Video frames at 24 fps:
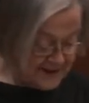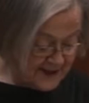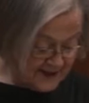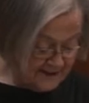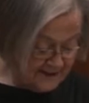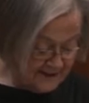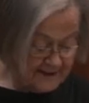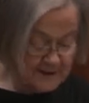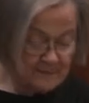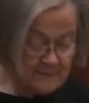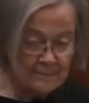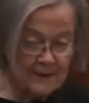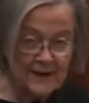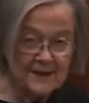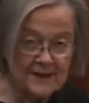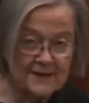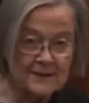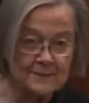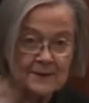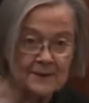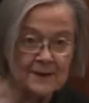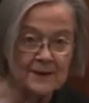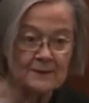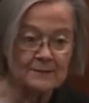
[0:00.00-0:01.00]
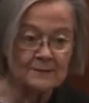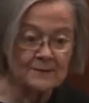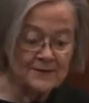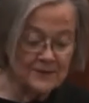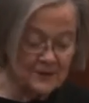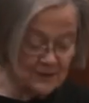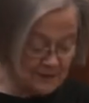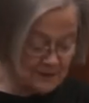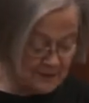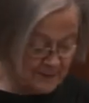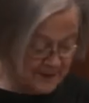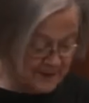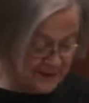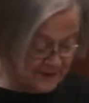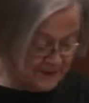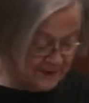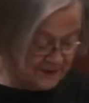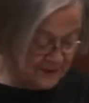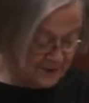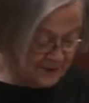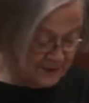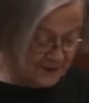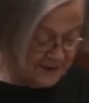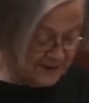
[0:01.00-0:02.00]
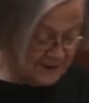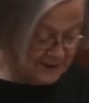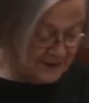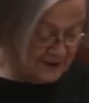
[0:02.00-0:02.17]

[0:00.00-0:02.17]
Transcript: incompatible with European Union